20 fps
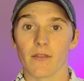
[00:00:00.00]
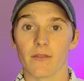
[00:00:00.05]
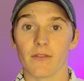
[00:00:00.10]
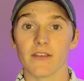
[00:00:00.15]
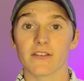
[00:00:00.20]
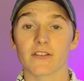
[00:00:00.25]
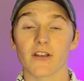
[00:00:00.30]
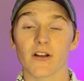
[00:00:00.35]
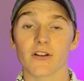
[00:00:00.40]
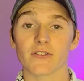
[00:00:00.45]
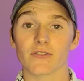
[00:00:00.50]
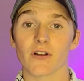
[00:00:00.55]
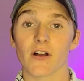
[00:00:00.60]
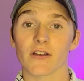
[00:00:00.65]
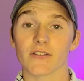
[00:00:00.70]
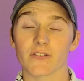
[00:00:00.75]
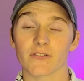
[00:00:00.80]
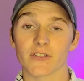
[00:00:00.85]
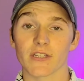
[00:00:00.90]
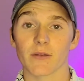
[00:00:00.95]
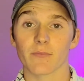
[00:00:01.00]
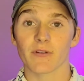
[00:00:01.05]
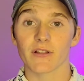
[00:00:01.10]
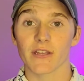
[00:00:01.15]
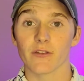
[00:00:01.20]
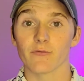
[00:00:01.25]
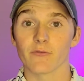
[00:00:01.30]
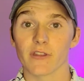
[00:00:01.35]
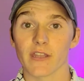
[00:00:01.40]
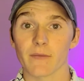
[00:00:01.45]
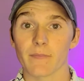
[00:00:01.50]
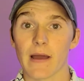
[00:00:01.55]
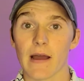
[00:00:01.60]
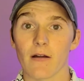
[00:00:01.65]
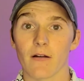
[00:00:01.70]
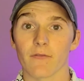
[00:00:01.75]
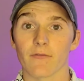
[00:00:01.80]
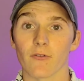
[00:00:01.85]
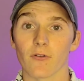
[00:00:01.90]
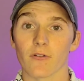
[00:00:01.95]
These cars are also typically really
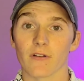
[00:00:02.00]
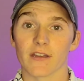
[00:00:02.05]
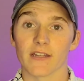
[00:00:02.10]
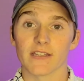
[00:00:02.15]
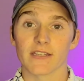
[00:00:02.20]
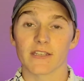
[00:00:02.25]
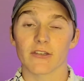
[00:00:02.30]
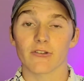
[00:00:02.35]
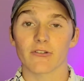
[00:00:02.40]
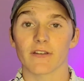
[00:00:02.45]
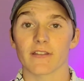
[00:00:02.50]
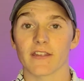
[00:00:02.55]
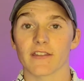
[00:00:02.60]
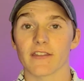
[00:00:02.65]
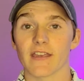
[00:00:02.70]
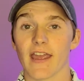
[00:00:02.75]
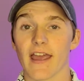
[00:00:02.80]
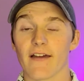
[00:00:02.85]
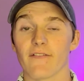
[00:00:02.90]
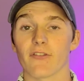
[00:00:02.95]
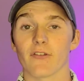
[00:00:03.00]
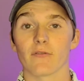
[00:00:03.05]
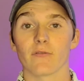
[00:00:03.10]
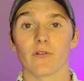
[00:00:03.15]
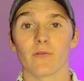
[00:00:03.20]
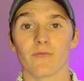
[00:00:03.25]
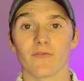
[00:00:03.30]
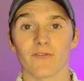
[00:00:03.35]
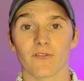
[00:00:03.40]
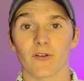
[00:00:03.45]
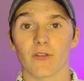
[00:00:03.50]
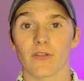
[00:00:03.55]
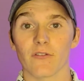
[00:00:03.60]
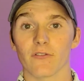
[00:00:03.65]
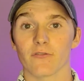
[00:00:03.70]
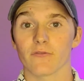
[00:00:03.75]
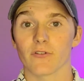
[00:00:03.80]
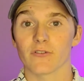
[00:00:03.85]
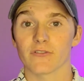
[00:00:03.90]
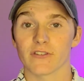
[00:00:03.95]
powerful. Considering that they have the room for a
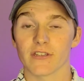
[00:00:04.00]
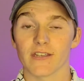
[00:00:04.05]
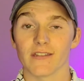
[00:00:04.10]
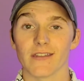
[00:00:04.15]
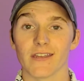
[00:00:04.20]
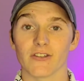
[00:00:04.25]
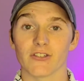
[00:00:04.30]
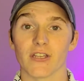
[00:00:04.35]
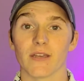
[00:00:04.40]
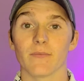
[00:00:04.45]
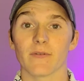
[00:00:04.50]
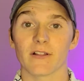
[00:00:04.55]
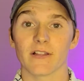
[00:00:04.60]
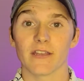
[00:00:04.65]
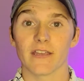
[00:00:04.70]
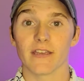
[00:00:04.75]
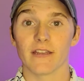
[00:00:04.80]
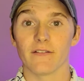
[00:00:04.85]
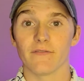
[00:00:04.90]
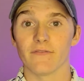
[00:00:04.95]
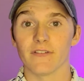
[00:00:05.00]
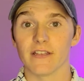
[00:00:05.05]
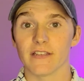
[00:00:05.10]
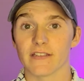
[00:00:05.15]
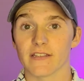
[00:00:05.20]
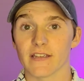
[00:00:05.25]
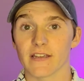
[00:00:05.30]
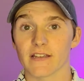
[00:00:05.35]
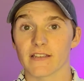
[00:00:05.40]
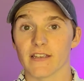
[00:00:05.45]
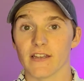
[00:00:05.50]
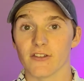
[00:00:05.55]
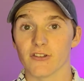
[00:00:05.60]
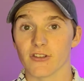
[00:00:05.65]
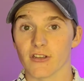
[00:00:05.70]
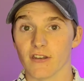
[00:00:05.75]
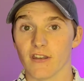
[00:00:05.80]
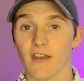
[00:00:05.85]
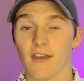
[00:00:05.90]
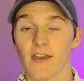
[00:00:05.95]
third row seat, they typically get a V6
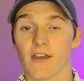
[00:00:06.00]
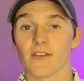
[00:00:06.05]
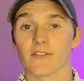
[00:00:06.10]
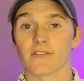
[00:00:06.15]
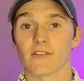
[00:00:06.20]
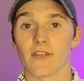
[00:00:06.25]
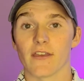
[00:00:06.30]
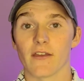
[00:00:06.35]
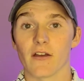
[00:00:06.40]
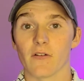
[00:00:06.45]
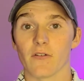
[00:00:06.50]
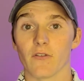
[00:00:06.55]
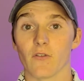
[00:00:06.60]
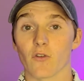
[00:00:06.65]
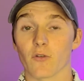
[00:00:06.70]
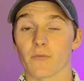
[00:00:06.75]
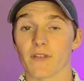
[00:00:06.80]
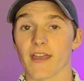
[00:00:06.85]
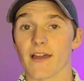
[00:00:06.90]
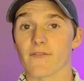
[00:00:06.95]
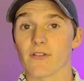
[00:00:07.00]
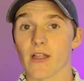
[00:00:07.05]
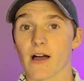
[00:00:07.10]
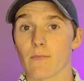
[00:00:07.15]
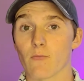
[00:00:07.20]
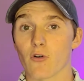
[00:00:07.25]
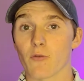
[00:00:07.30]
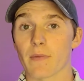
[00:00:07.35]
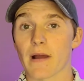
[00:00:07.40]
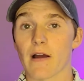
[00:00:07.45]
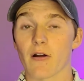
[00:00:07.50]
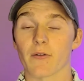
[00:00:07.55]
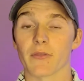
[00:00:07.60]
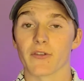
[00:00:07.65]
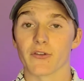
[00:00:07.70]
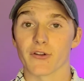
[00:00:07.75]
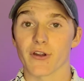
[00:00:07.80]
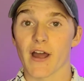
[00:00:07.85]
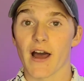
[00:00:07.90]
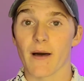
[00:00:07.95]
engine, so they normally have a lot more power
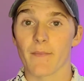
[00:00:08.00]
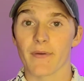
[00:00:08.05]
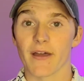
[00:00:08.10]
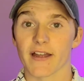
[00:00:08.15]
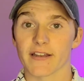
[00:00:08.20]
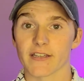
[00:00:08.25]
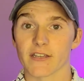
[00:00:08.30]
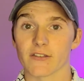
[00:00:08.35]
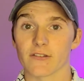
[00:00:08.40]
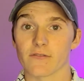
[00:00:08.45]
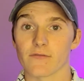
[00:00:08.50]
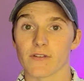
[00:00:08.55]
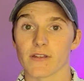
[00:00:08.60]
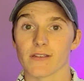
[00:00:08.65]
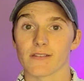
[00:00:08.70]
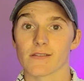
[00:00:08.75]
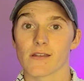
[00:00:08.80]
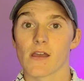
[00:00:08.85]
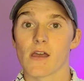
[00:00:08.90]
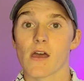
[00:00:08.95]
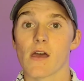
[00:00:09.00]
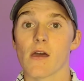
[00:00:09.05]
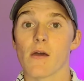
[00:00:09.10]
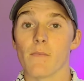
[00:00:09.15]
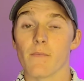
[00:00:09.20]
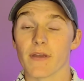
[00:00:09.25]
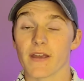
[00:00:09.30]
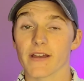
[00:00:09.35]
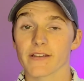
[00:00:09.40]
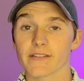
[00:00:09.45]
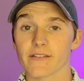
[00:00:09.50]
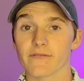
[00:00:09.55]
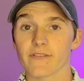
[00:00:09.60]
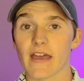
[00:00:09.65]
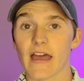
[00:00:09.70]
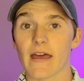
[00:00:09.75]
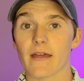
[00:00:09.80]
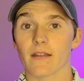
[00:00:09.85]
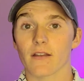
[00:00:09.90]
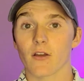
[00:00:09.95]
than your compact SUVs. Because of
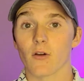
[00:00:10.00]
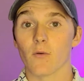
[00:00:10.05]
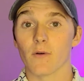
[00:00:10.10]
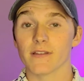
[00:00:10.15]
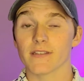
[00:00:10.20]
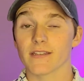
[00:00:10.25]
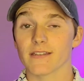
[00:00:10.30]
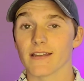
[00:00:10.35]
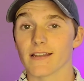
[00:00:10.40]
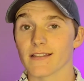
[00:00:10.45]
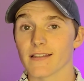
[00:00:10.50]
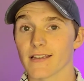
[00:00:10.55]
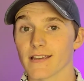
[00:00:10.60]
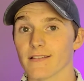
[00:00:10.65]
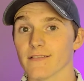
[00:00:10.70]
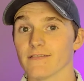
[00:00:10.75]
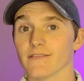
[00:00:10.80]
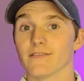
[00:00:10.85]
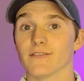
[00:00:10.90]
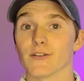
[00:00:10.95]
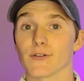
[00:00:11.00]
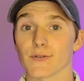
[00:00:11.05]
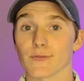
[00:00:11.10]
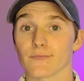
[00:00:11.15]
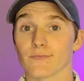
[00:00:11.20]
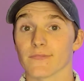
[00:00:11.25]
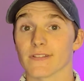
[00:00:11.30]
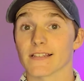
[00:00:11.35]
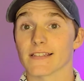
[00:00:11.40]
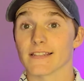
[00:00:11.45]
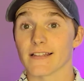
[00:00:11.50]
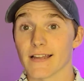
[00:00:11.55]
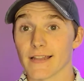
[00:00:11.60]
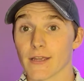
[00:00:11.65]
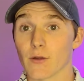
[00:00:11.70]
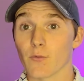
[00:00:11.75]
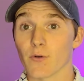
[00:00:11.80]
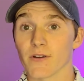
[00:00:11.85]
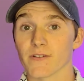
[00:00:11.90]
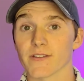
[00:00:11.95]
that, coincidentally, they're
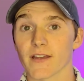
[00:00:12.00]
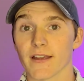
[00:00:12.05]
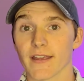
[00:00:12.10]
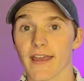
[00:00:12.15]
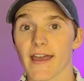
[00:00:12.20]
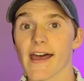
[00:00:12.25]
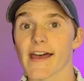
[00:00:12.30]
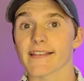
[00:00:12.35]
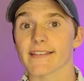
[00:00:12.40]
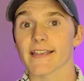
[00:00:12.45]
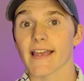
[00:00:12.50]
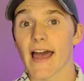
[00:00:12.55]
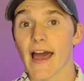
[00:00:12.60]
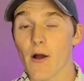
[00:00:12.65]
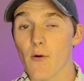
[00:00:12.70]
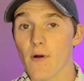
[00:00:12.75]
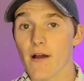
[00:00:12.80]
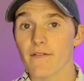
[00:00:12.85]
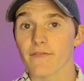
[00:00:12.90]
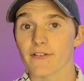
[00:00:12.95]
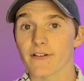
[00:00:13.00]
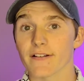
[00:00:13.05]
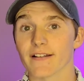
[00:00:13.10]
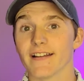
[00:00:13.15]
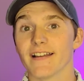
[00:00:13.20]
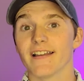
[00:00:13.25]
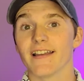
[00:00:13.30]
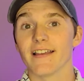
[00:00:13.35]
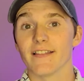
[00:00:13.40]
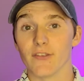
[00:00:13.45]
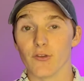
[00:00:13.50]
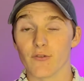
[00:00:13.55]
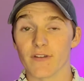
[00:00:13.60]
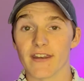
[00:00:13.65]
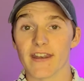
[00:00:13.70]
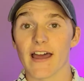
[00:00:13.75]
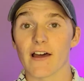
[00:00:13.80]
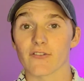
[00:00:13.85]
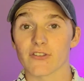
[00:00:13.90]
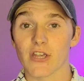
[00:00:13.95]
slightly worse on gas. However, you
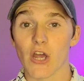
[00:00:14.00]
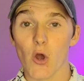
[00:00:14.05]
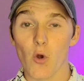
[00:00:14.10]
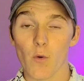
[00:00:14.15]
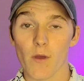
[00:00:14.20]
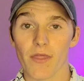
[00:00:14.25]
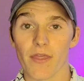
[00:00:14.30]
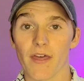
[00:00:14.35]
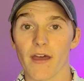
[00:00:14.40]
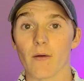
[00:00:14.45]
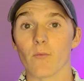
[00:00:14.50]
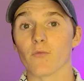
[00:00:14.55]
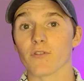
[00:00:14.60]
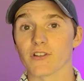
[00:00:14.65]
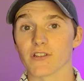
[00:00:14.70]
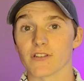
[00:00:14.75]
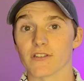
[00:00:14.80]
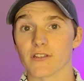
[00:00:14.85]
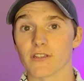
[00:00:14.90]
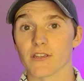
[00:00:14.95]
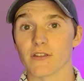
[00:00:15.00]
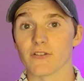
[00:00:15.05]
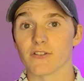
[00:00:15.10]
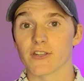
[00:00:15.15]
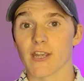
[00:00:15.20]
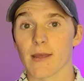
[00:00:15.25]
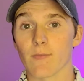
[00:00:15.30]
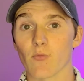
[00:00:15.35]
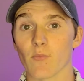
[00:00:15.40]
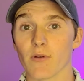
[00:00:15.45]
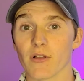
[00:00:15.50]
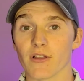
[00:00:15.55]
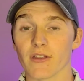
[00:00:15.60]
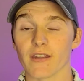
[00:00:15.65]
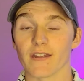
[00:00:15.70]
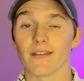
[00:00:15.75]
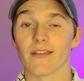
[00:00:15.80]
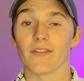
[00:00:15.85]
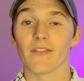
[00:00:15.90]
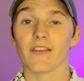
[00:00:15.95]
can now tow with them, which is a huge
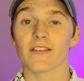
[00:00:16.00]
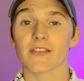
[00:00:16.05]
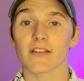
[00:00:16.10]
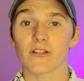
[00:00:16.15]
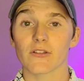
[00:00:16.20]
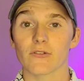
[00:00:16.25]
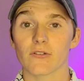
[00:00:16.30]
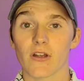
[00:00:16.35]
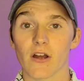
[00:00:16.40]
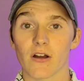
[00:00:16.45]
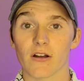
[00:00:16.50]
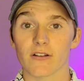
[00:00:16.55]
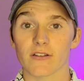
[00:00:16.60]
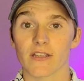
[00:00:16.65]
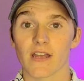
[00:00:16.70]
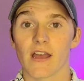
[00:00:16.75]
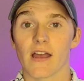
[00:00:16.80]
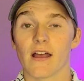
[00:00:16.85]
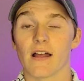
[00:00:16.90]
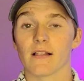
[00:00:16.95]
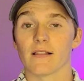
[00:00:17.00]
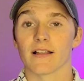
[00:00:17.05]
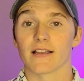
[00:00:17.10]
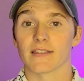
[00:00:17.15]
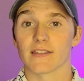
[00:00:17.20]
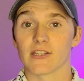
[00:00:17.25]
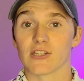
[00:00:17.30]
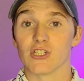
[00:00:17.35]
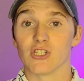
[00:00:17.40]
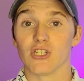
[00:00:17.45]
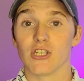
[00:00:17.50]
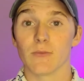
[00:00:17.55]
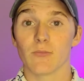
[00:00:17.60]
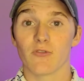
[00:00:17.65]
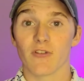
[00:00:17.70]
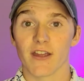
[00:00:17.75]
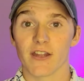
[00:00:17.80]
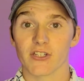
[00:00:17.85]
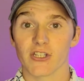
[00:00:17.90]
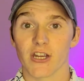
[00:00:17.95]
capability. And these include cars like the Jeep
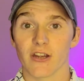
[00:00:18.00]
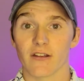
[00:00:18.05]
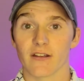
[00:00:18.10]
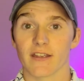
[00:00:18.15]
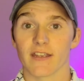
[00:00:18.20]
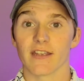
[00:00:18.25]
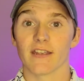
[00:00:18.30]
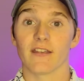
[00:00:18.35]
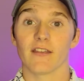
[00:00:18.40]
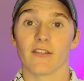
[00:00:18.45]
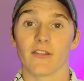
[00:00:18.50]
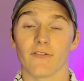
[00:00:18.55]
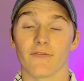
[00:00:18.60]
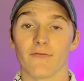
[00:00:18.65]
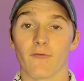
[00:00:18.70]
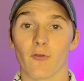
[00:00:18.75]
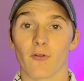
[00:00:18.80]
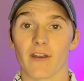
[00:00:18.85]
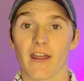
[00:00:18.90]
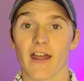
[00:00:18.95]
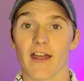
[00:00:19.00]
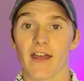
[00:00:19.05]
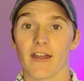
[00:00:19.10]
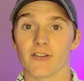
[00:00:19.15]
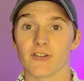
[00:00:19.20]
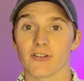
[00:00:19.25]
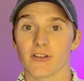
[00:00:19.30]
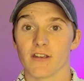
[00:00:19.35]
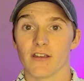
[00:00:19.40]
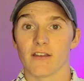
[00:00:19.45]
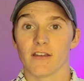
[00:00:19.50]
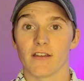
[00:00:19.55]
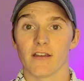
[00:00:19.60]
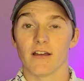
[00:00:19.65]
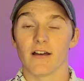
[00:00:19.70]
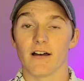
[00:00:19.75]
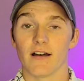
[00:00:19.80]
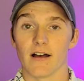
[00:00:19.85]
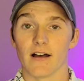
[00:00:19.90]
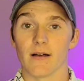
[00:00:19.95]
Grand Cherokee, the Ford Edge,
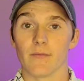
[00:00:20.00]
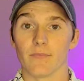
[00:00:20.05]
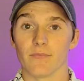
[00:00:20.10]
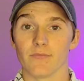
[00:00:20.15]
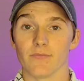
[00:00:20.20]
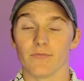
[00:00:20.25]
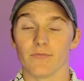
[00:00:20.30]
I